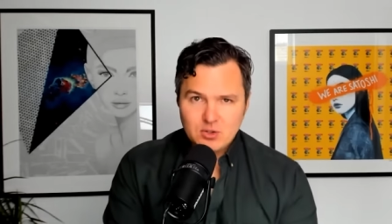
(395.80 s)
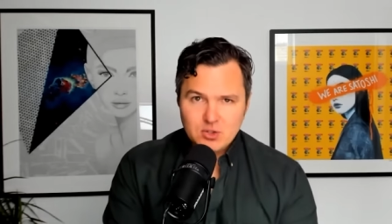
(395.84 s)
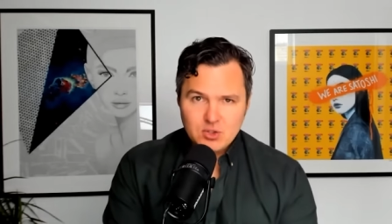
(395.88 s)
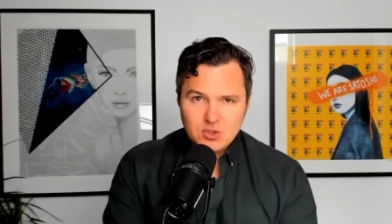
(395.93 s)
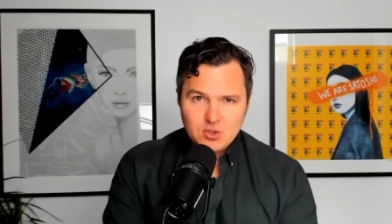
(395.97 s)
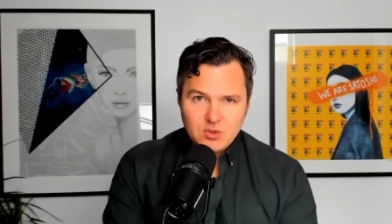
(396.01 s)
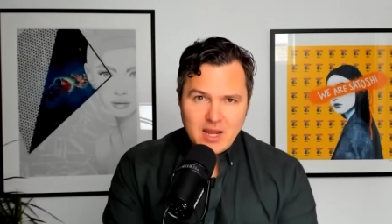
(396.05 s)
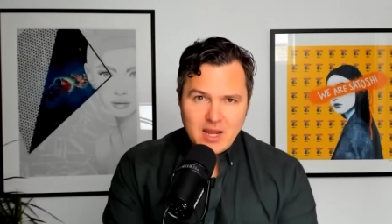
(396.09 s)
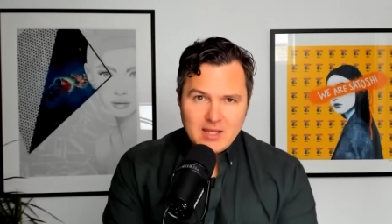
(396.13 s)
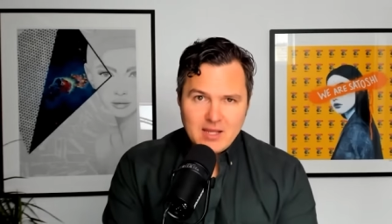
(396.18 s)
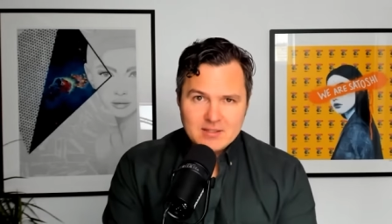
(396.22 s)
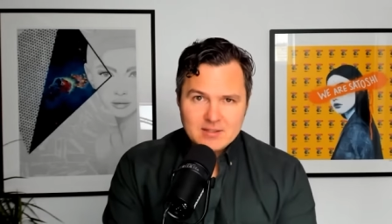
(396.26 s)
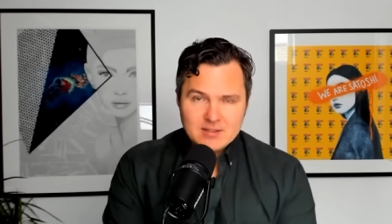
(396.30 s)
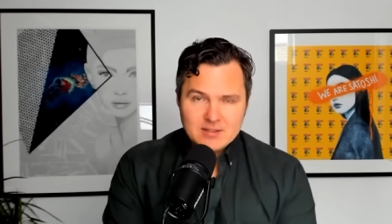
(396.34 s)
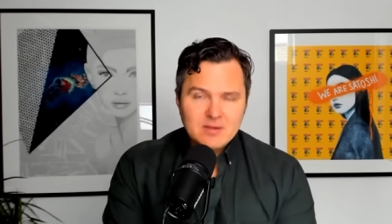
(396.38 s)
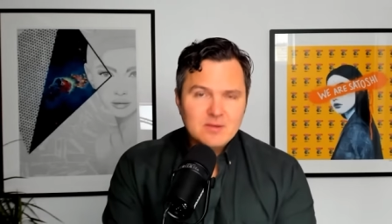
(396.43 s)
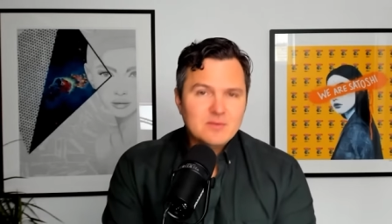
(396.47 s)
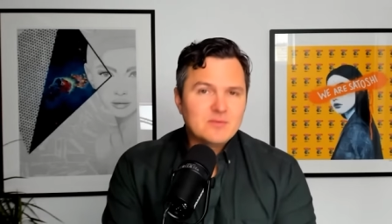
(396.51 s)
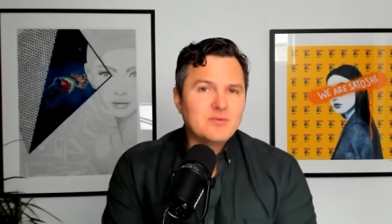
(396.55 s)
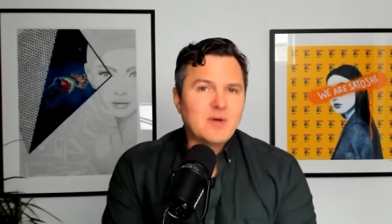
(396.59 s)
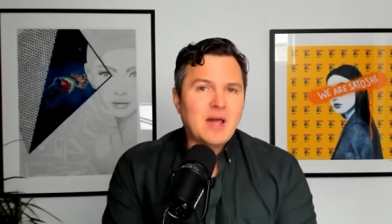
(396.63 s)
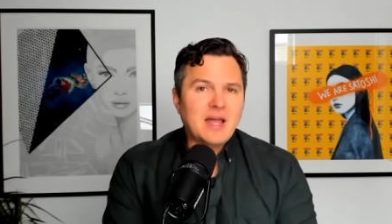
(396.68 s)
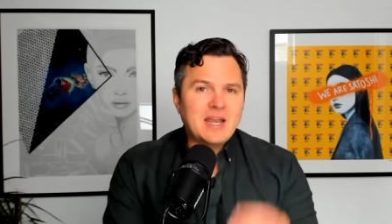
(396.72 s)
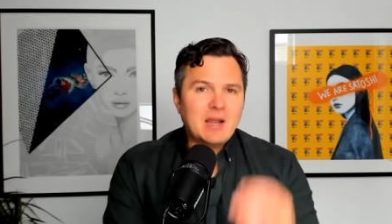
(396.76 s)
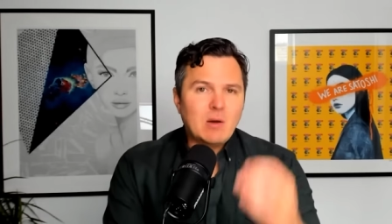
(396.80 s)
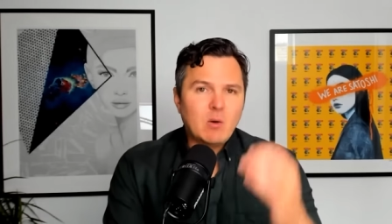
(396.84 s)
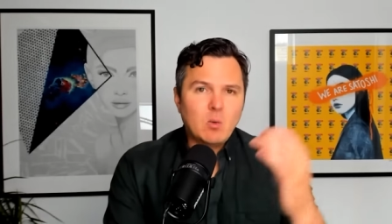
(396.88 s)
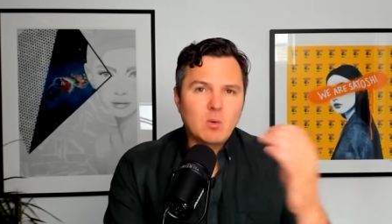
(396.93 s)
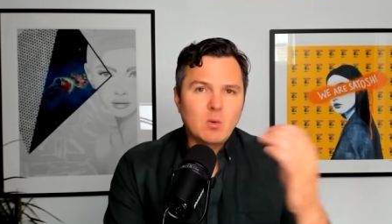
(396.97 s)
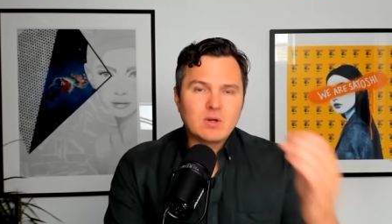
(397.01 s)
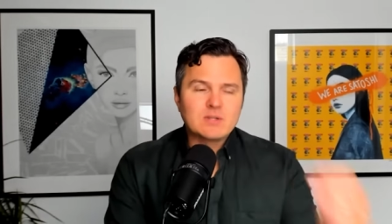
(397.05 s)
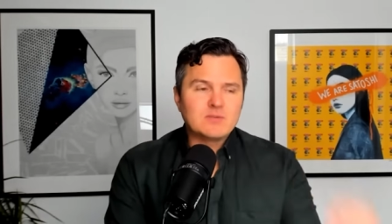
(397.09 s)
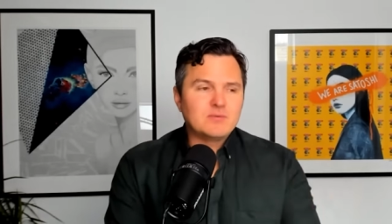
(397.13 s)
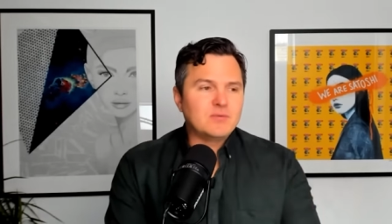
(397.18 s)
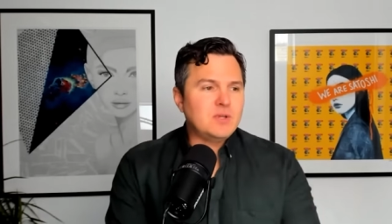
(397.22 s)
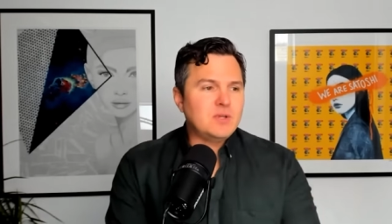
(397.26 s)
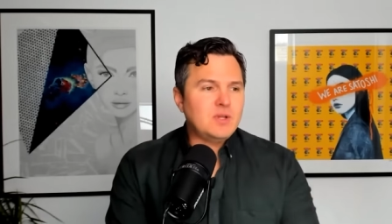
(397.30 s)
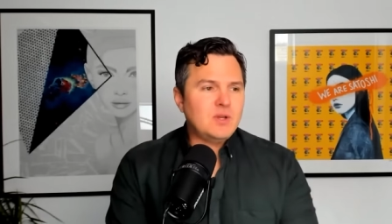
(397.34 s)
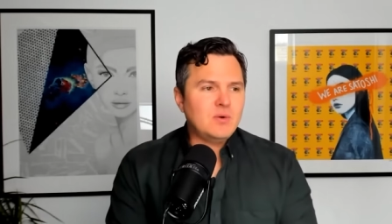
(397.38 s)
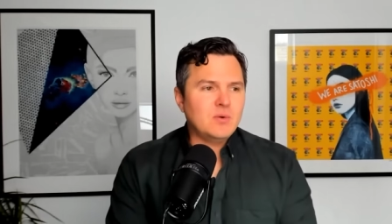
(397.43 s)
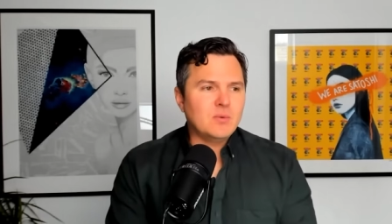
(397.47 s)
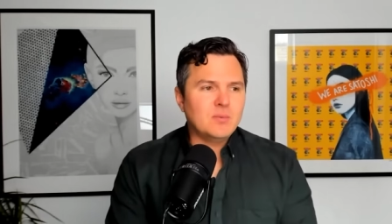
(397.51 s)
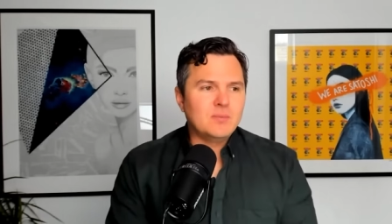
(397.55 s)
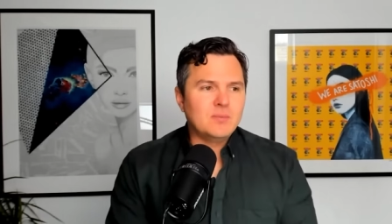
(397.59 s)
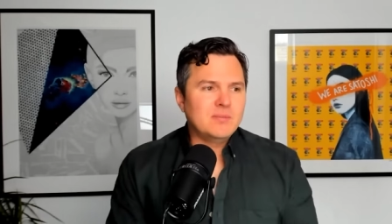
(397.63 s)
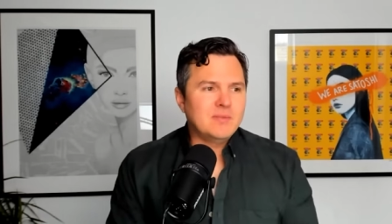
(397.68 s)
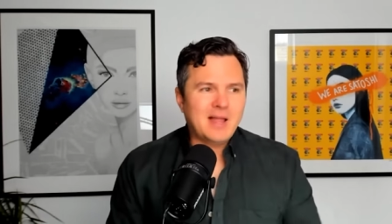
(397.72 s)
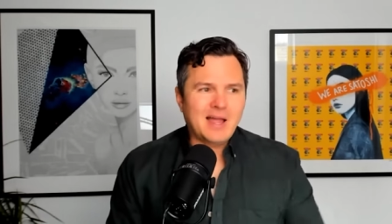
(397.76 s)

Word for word: strengths. Find out what works for you.